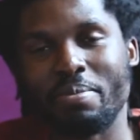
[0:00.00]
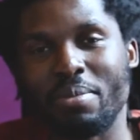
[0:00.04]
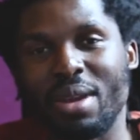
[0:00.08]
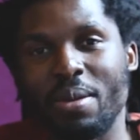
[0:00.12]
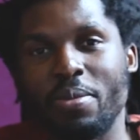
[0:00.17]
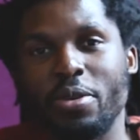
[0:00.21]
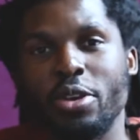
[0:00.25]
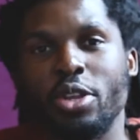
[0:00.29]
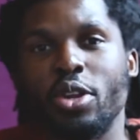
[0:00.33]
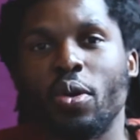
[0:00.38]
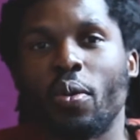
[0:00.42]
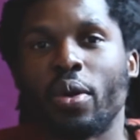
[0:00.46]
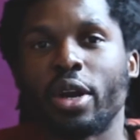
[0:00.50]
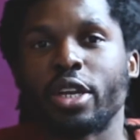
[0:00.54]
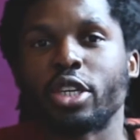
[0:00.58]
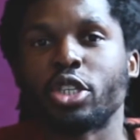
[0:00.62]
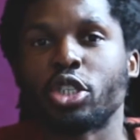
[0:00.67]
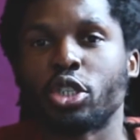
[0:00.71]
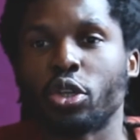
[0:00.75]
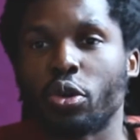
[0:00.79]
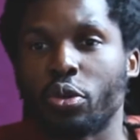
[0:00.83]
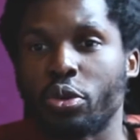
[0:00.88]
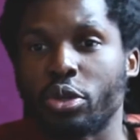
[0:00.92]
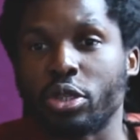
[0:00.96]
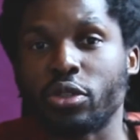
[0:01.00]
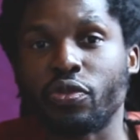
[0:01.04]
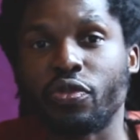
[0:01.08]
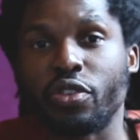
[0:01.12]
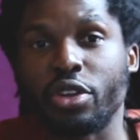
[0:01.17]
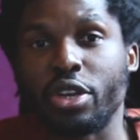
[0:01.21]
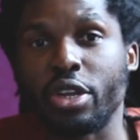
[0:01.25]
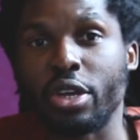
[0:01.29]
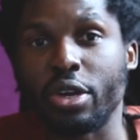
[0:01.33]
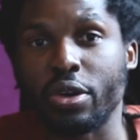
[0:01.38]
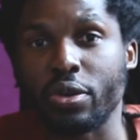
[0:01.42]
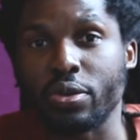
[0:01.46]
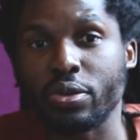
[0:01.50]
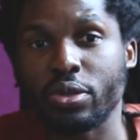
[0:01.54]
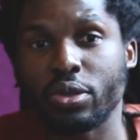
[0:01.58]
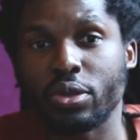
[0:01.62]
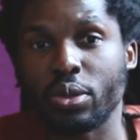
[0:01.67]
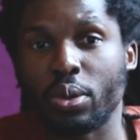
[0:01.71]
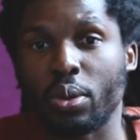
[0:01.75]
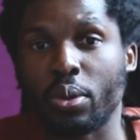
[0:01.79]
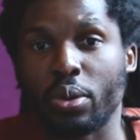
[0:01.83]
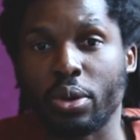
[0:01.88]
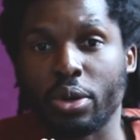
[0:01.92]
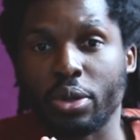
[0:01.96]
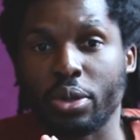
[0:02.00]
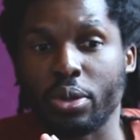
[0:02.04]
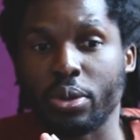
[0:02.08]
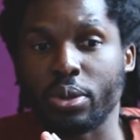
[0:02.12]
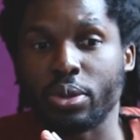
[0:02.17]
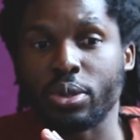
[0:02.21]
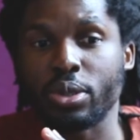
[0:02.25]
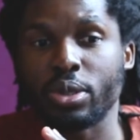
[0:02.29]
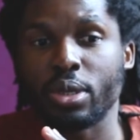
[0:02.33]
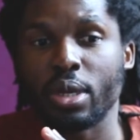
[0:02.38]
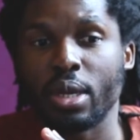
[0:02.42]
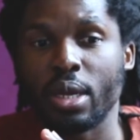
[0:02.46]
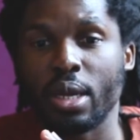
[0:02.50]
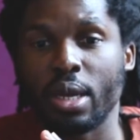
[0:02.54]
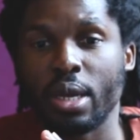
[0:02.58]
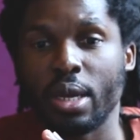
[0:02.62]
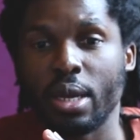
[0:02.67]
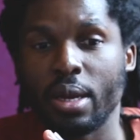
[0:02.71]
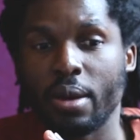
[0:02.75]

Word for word: maybe you don't want to show those videos or those